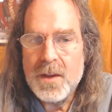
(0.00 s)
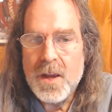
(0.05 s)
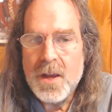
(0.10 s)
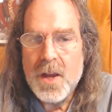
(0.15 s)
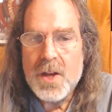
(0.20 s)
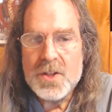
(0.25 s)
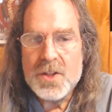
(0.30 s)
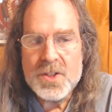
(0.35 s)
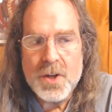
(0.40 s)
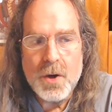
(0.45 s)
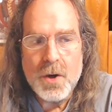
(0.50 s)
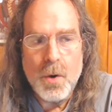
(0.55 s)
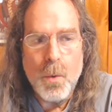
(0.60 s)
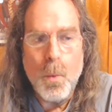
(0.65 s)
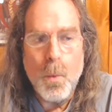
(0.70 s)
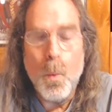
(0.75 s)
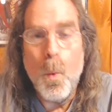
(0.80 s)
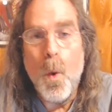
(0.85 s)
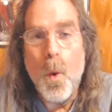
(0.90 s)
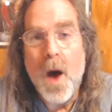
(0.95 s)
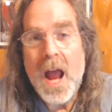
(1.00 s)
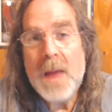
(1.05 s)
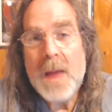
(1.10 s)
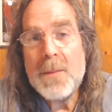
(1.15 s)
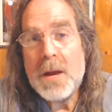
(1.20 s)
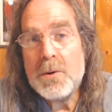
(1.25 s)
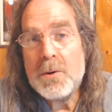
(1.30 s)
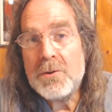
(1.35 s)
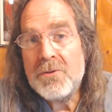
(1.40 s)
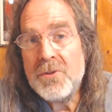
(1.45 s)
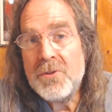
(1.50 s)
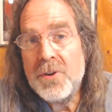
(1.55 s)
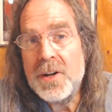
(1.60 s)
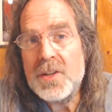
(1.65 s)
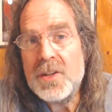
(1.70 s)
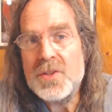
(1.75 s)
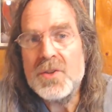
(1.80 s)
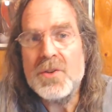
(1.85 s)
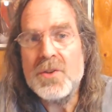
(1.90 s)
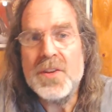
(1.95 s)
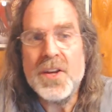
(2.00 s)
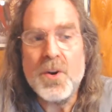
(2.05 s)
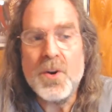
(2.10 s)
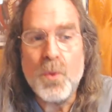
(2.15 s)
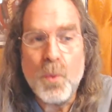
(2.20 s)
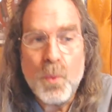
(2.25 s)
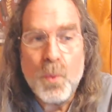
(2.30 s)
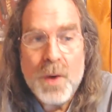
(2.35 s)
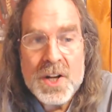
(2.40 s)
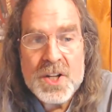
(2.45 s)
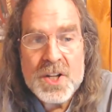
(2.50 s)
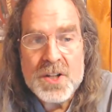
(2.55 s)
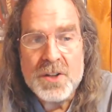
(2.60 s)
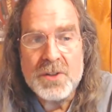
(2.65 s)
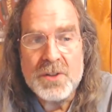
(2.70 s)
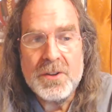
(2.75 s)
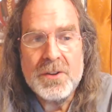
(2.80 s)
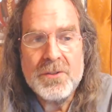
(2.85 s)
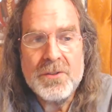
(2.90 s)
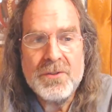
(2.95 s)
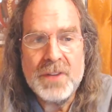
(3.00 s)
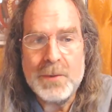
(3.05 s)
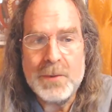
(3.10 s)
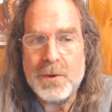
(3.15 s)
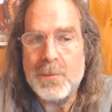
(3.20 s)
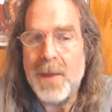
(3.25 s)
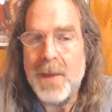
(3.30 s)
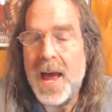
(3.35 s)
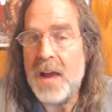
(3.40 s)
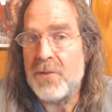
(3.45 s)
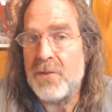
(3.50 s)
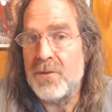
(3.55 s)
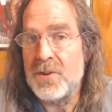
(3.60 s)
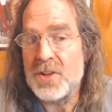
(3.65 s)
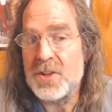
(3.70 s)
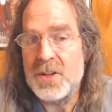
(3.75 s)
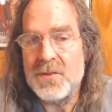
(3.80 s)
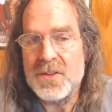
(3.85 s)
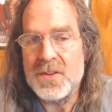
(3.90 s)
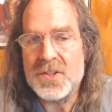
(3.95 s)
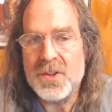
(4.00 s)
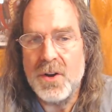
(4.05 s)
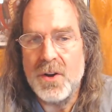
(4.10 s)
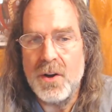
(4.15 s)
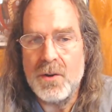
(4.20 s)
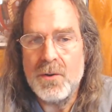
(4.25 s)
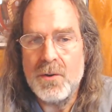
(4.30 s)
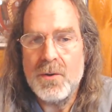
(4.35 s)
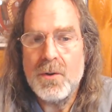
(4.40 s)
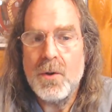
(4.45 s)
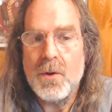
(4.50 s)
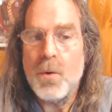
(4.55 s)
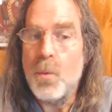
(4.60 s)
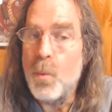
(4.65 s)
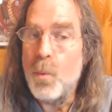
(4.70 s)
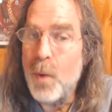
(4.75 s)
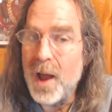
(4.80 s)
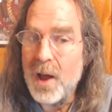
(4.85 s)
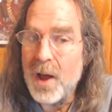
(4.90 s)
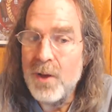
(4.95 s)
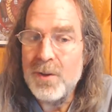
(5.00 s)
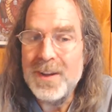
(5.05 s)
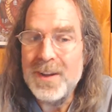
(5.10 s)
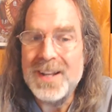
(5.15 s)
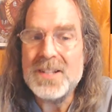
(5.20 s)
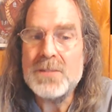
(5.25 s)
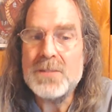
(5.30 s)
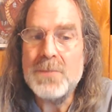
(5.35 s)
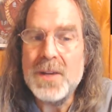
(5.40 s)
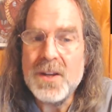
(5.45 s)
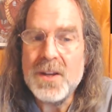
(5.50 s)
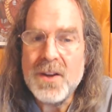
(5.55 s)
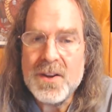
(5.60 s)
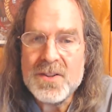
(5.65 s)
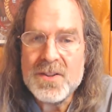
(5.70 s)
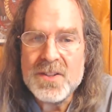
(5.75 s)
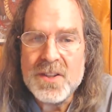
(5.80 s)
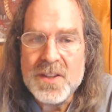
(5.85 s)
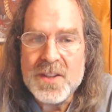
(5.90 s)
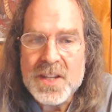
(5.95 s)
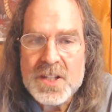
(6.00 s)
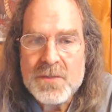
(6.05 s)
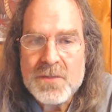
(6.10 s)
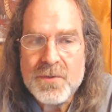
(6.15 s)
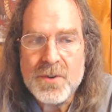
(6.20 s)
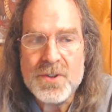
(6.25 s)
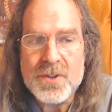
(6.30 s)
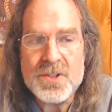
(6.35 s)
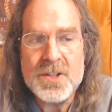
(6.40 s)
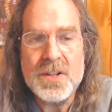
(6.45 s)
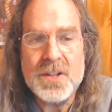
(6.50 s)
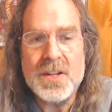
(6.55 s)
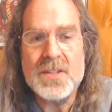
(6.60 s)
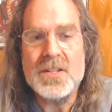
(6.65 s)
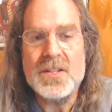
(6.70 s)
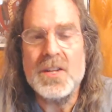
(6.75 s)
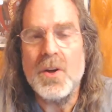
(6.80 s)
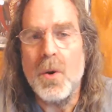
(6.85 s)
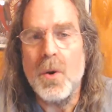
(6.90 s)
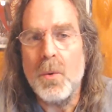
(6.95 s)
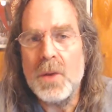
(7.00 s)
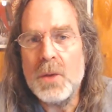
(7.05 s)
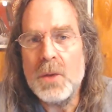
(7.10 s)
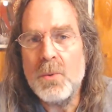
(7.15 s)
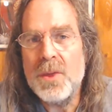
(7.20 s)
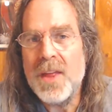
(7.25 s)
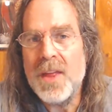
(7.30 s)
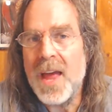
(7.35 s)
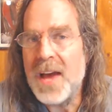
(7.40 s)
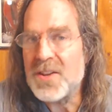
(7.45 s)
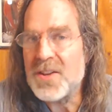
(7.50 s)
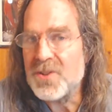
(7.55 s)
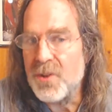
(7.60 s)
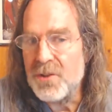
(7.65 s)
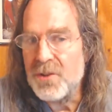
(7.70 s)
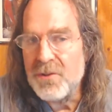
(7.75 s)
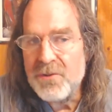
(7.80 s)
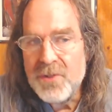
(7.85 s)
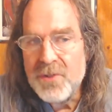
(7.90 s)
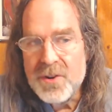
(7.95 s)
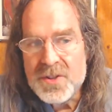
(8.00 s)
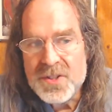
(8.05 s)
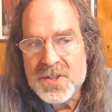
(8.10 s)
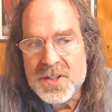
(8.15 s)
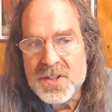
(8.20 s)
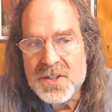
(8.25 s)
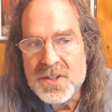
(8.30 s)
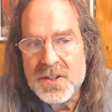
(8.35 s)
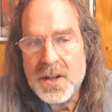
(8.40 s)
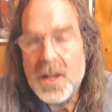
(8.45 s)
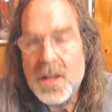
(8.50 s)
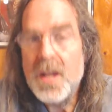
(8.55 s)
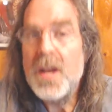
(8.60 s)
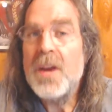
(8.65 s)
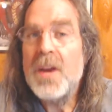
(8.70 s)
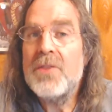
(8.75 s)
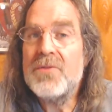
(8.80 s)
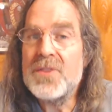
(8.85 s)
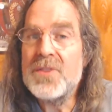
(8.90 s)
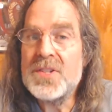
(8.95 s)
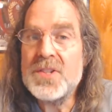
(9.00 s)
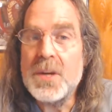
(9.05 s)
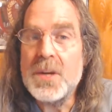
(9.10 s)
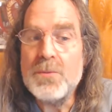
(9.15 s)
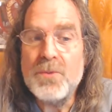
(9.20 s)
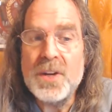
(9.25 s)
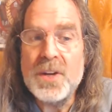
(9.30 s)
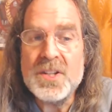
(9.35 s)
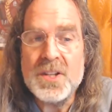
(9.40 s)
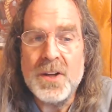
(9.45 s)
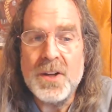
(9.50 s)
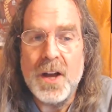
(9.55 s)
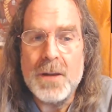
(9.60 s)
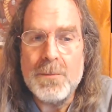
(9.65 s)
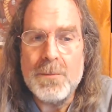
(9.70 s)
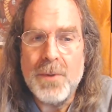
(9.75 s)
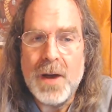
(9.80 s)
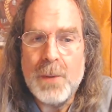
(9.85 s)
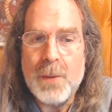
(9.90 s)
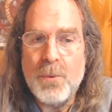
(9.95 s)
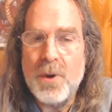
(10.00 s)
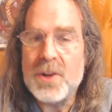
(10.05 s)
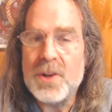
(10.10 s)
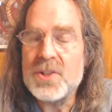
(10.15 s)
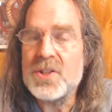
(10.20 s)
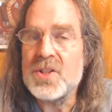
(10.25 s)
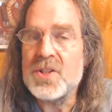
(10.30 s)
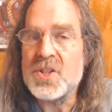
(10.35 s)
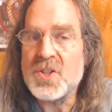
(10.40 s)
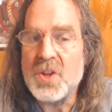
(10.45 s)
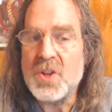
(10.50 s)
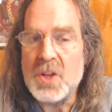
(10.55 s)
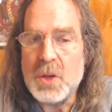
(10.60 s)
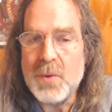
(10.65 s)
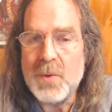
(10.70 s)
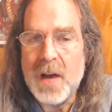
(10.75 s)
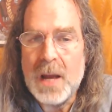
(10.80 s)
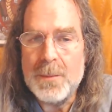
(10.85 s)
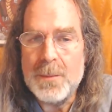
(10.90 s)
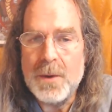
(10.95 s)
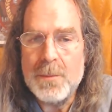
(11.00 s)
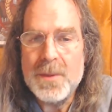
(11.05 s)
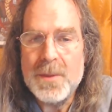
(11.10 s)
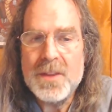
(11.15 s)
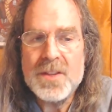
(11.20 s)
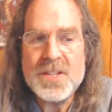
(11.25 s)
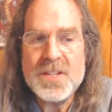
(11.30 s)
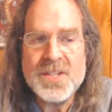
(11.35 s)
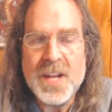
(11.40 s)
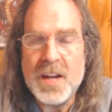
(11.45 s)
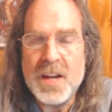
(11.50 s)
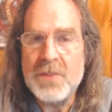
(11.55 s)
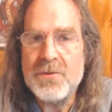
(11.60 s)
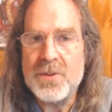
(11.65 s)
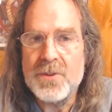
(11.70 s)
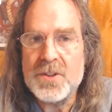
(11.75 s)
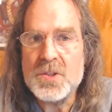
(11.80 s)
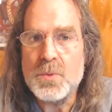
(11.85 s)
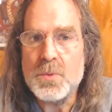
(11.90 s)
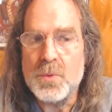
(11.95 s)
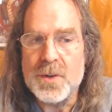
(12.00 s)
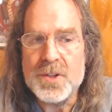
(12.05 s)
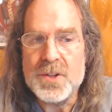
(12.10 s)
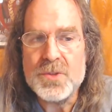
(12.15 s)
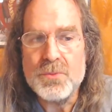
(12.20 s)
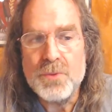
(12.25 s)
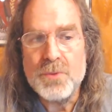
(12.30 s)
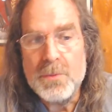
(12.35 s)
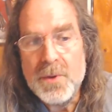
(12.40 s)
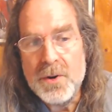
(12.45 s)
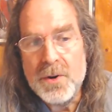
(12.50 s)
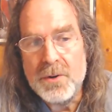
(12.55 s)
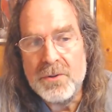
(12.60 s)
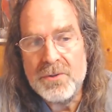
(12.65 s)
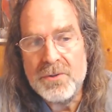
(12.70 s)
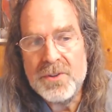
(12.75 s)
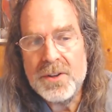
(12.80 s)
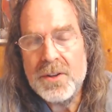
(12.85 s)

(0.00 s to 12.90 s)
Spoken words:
So, why am I referring to the original Fleetwood Mac version of the song? Well, it's because this version is the only one that has all the verses. For some reason, on Bob Welsh's solo album, the second verse was removed.